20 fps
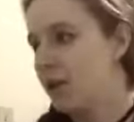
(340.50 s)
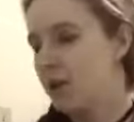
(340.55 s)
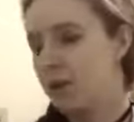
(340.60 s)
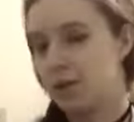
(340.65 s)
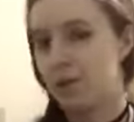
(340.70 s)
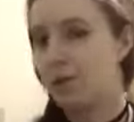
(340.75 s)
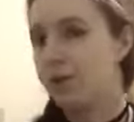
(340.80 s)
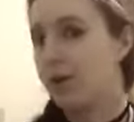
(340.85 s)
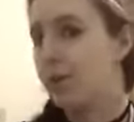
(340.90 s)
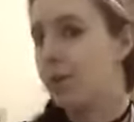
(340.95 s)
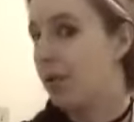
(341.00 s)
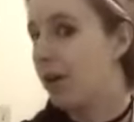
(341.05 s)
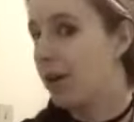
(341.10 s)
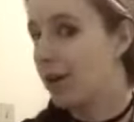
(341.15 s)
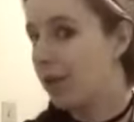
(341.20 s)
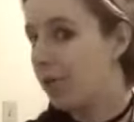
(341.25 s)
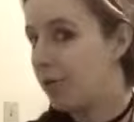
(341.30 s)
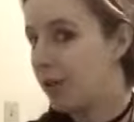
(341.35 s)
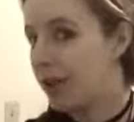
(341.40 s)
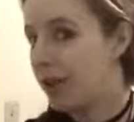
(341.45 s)
who I'm
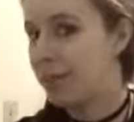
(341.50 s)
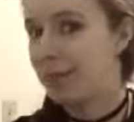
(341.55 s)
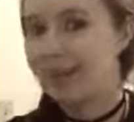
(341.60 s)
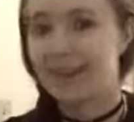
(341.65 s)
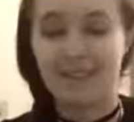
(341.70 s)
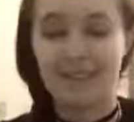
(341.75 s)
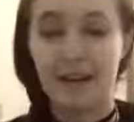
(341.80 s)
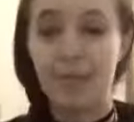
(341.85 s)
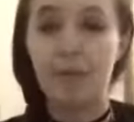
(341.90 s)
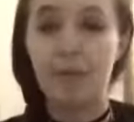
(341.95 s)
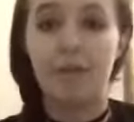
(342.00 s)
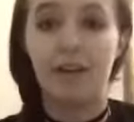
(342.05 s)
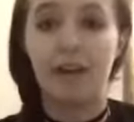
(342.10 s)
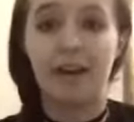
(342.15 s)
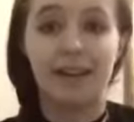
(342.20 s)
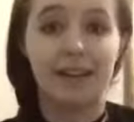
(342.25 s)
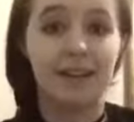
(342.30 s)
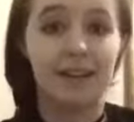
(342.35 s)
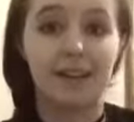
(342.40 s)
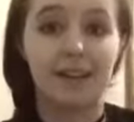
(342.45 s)
working with, because I'm a very
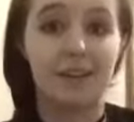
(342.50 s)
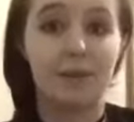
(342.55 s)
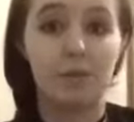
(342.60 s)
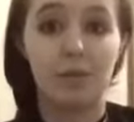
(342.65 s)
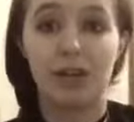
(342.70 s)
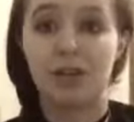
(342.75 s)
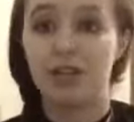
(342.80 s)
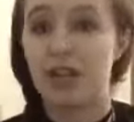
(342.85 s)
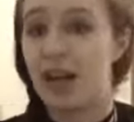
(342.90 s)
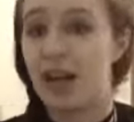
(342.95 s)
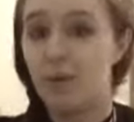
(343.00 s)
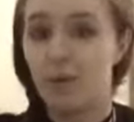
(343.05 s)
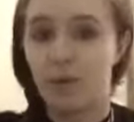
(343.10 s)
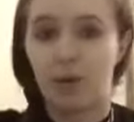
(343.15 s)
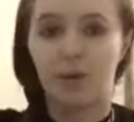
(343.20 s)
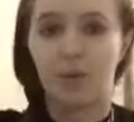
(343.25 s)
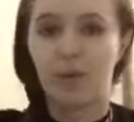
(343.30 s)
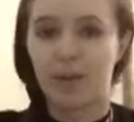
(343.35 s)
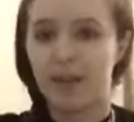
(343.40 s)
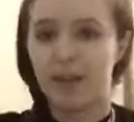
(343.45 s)
eclectic witch. I
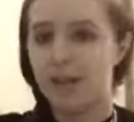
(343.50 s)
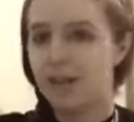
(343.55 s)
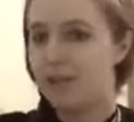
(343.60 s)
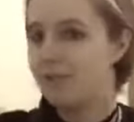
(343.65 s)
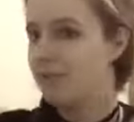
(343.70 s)
work with